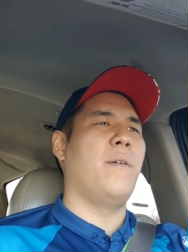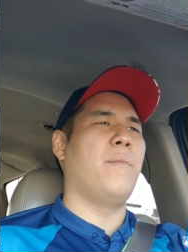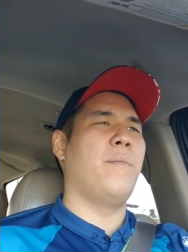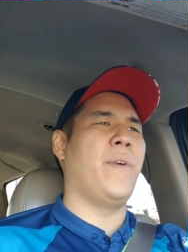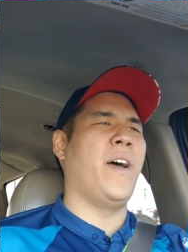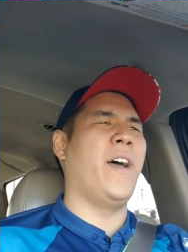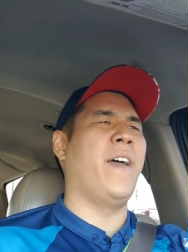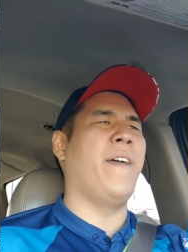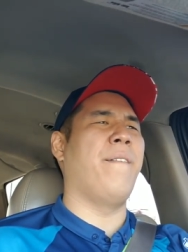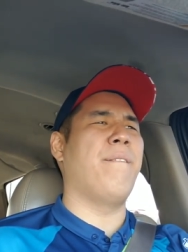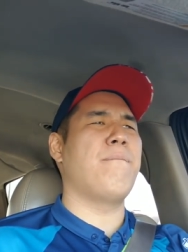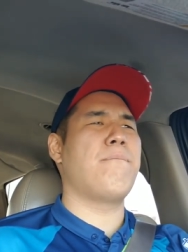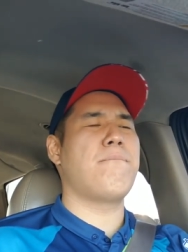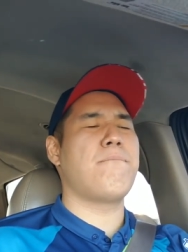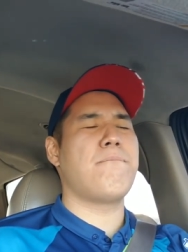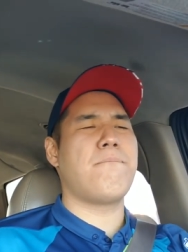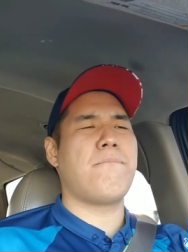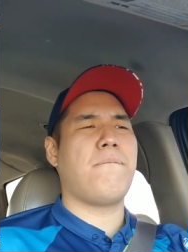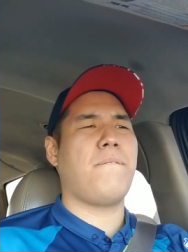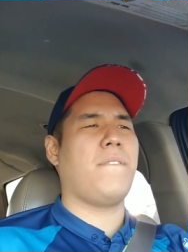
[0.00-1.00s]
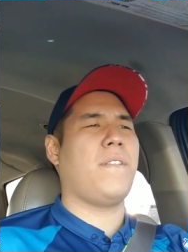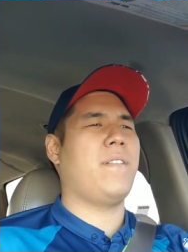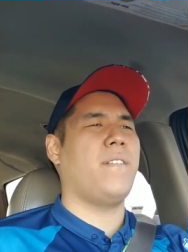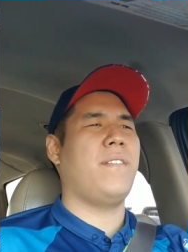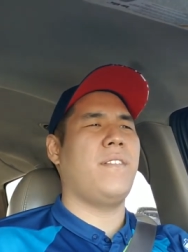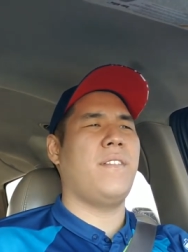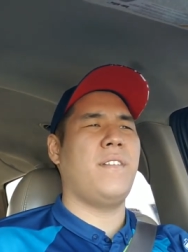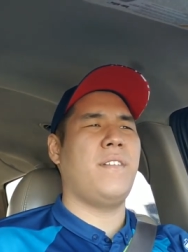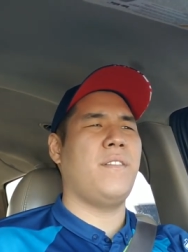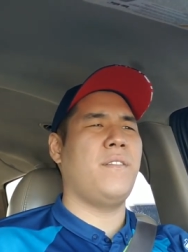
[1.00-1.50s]
But
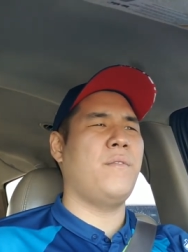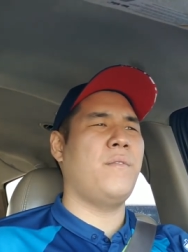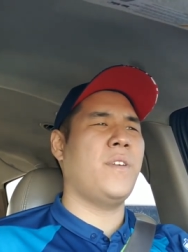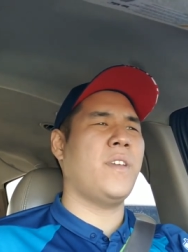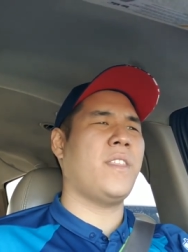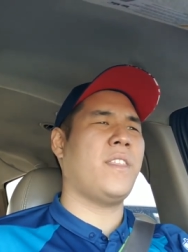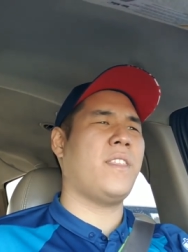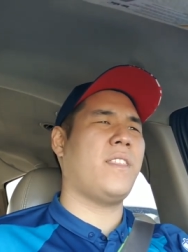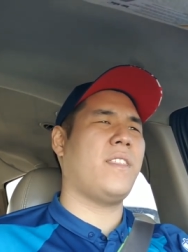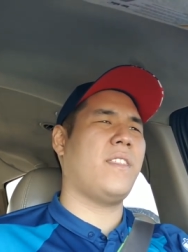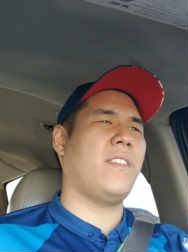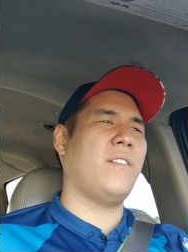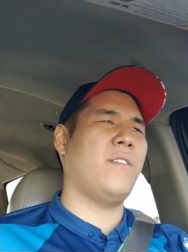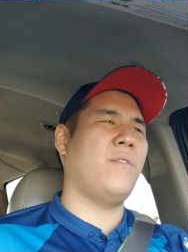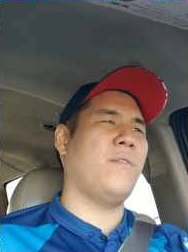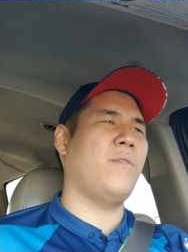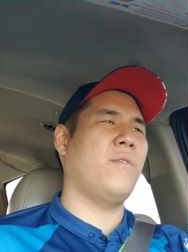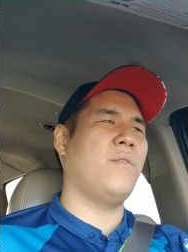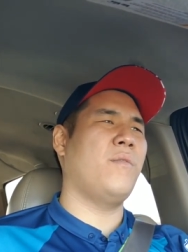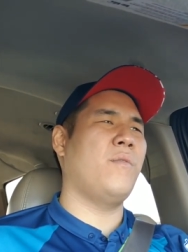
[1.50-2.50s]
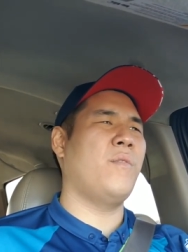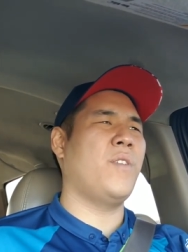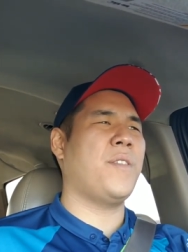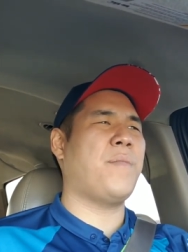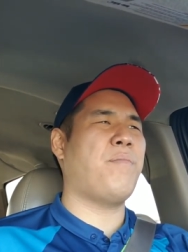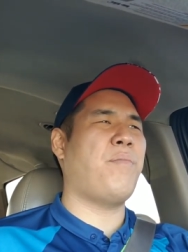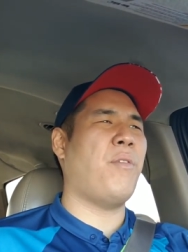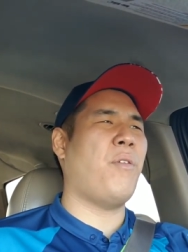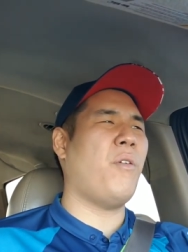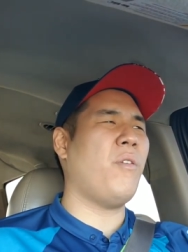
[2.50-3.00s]
With
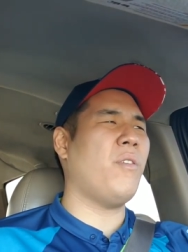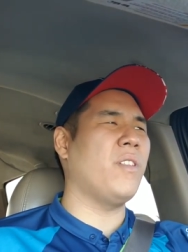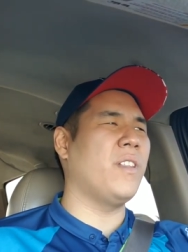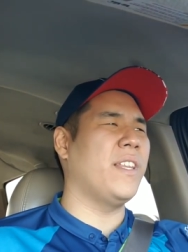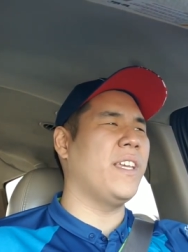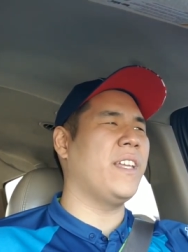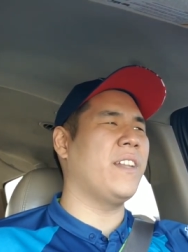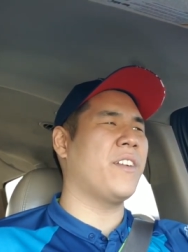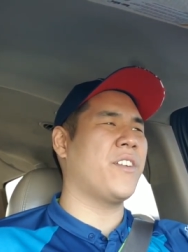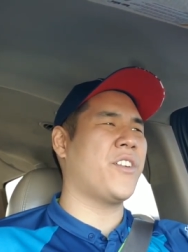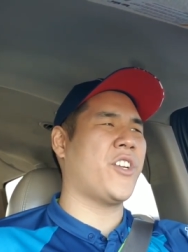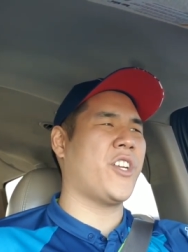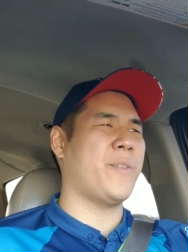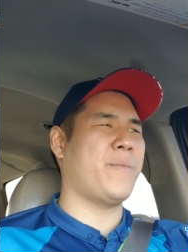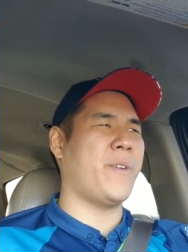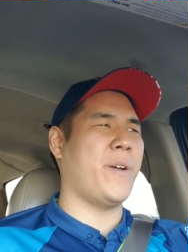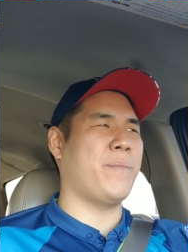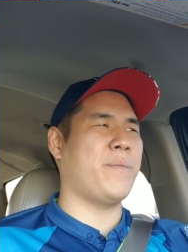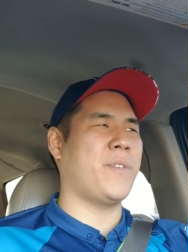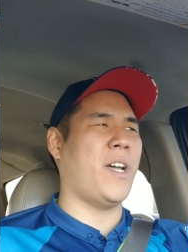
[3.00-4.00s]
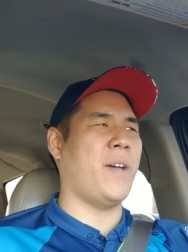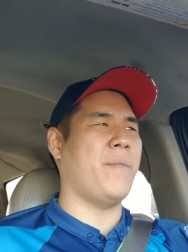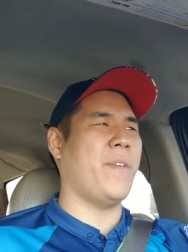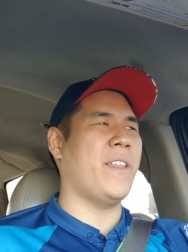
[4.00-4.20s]
poor leadership up top,